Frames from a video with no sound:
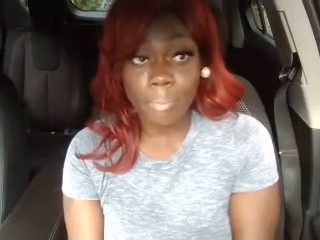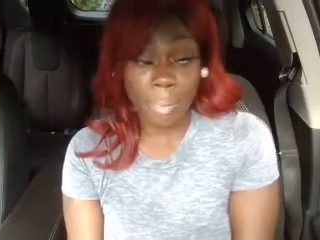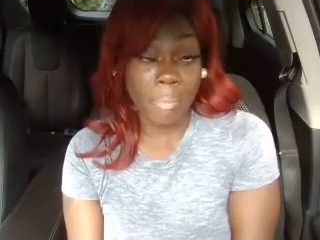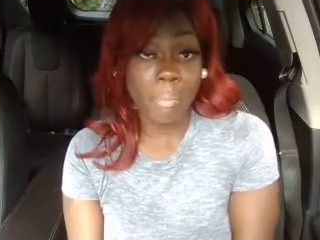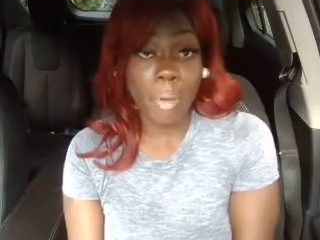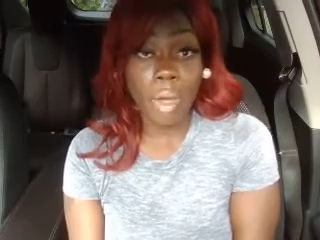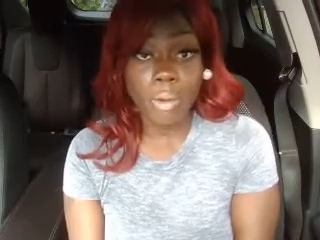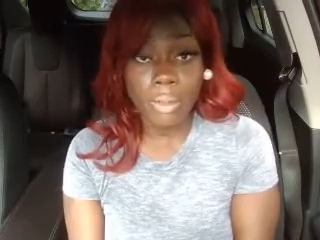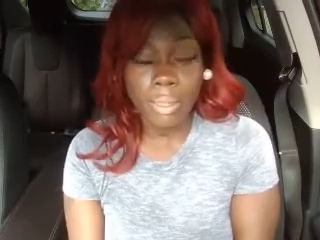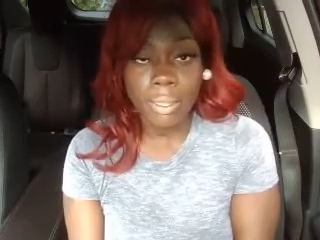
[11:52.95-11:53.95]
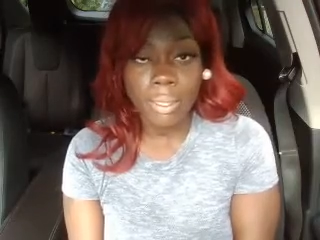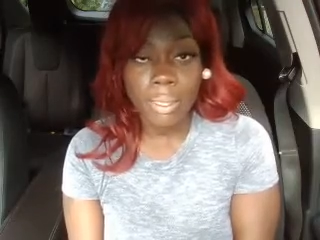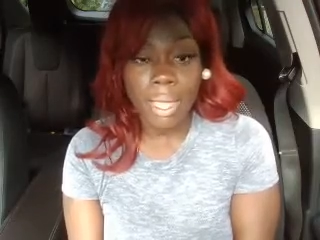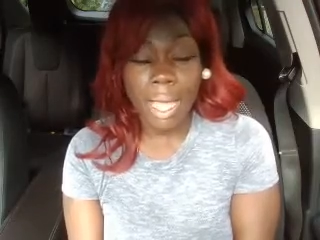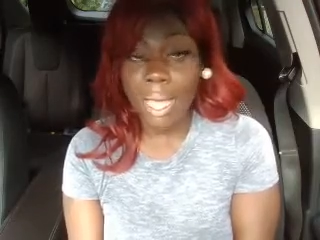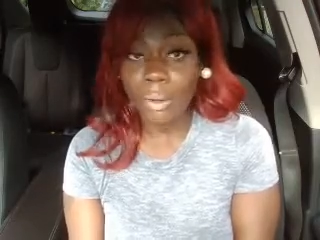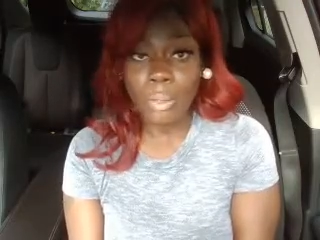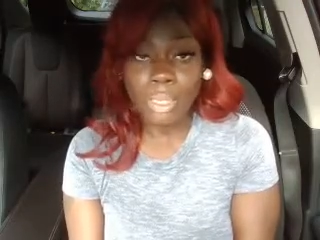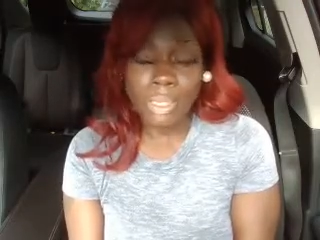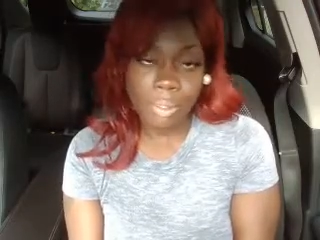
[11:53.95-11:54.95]
Maybe both. I
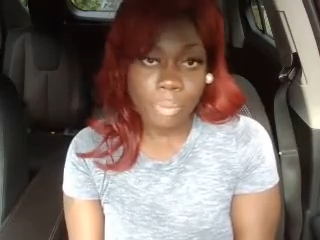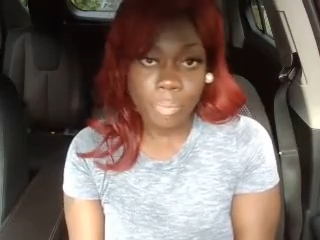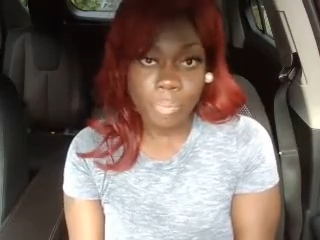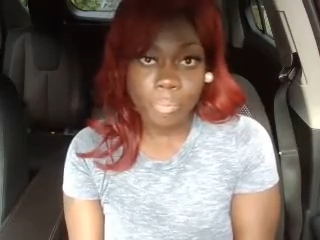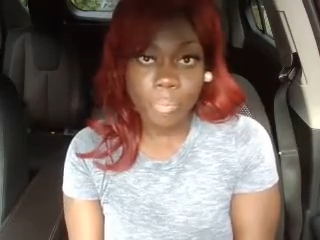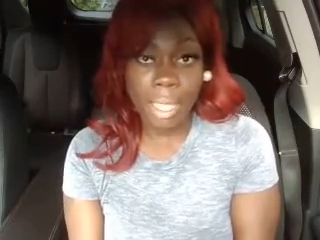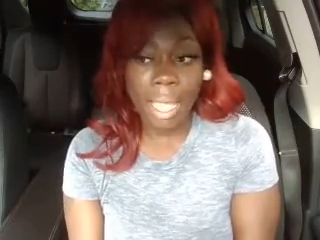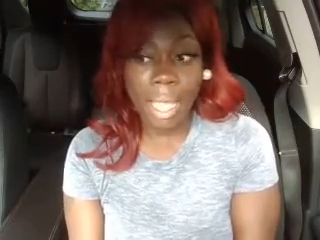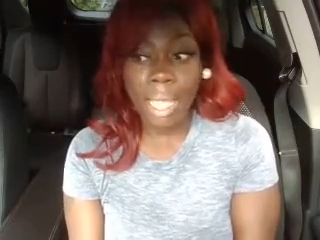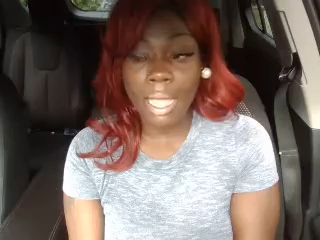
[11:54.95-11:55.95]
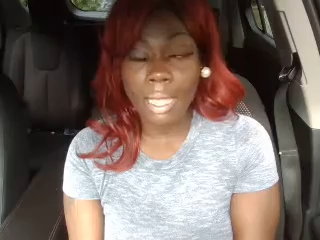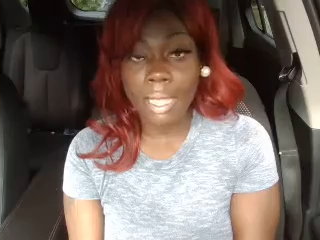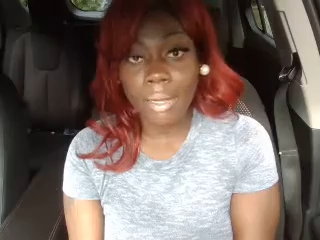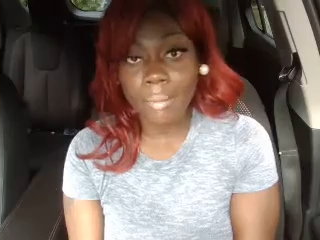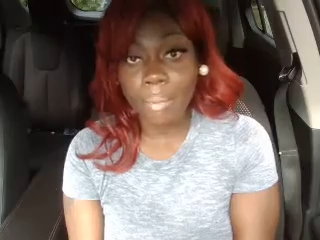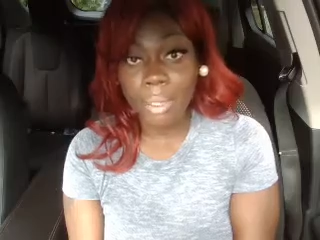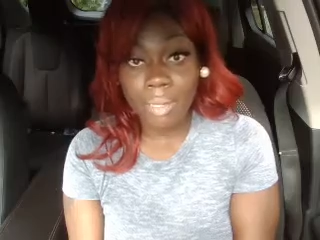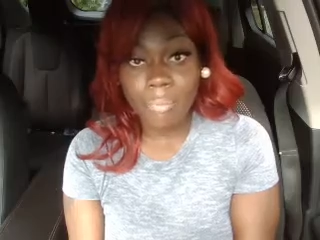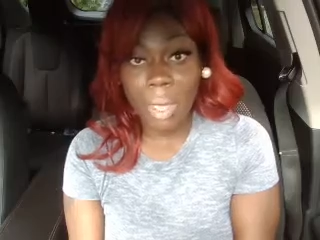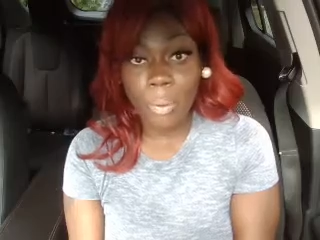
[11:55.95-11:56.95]
don't need to. I
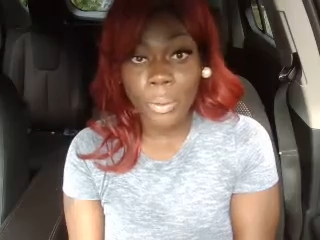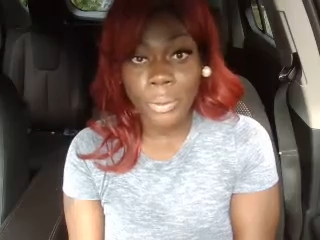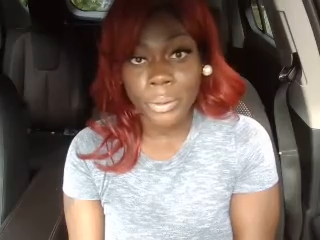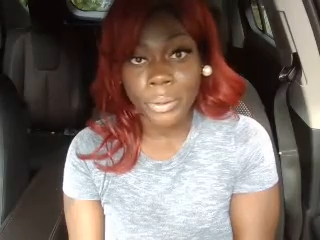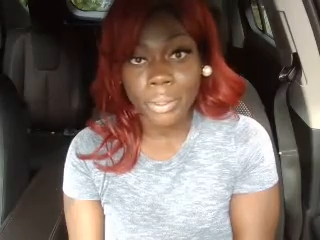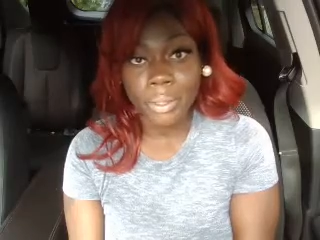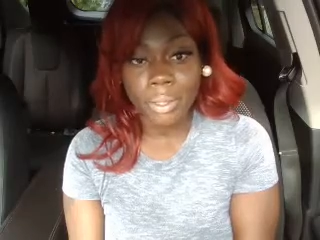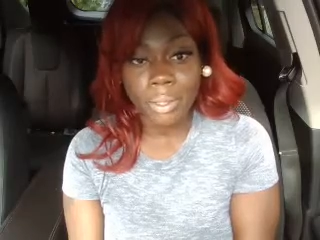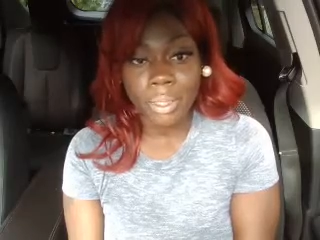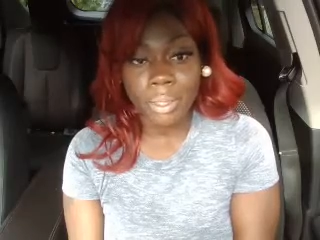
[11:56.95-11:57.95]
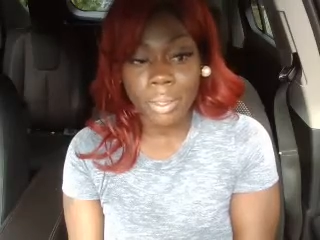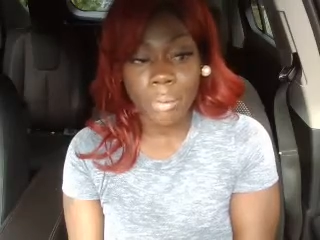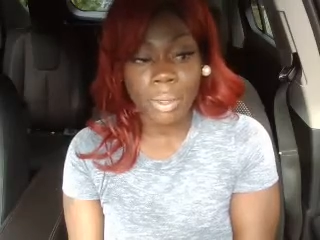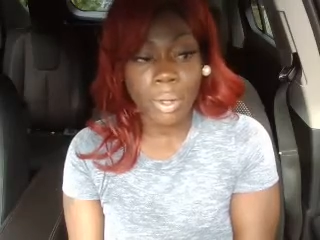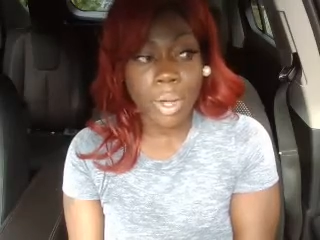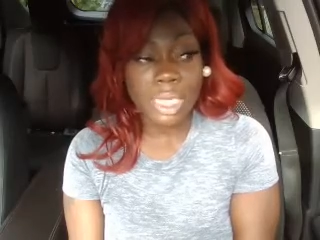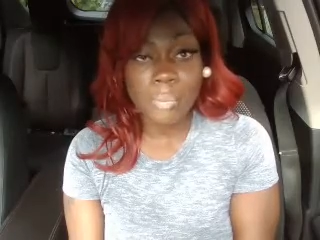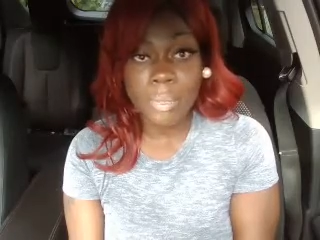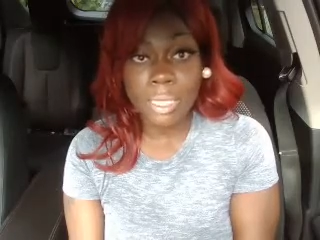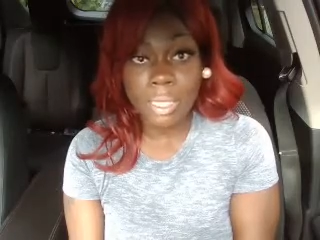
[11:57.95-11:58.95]
believe by word. You know, when God
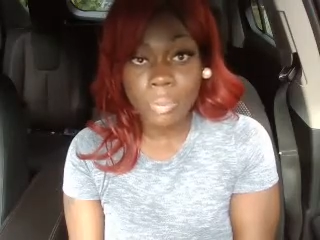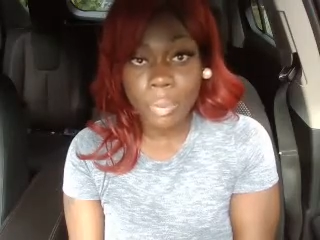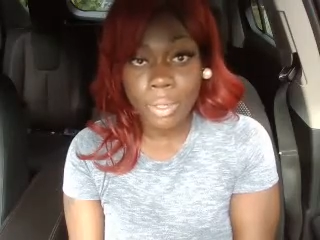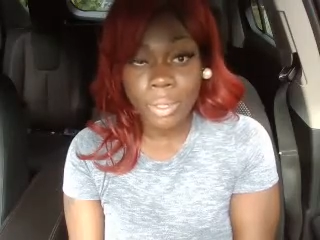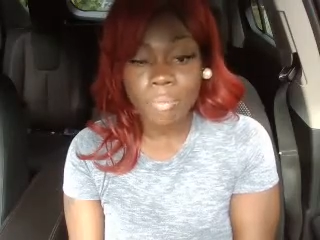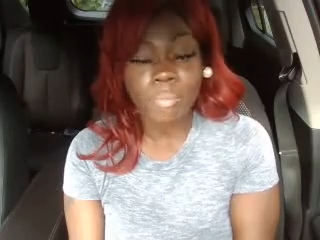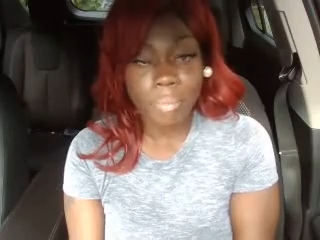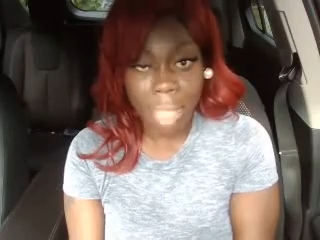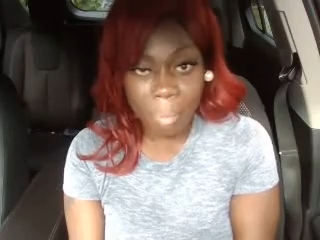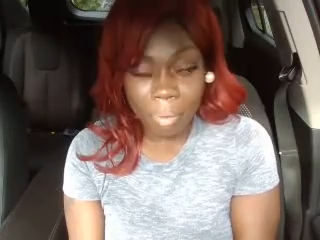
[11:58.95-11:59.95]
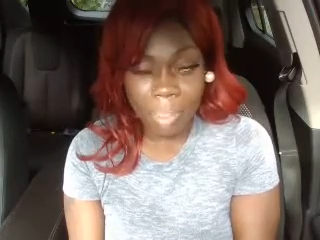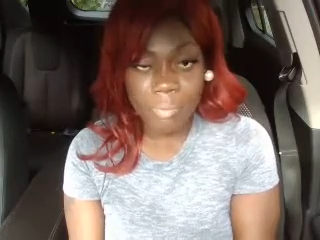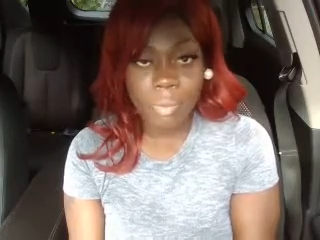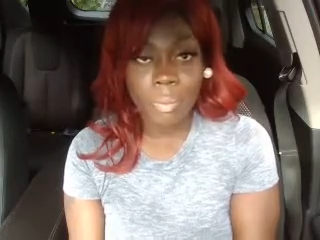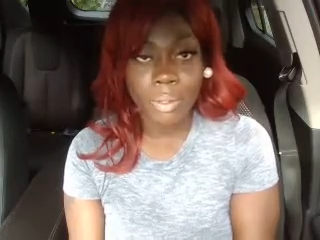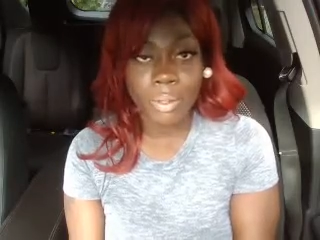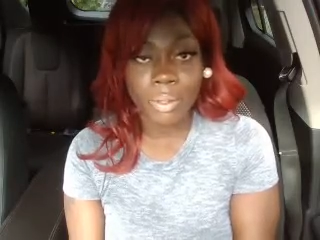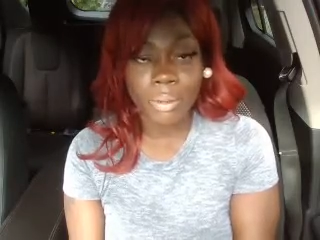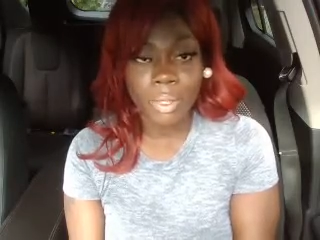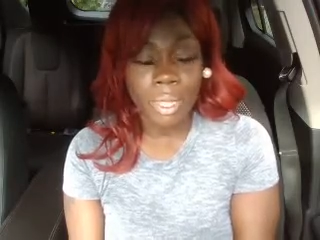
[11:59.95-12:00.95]
speaks his word, I believe his word.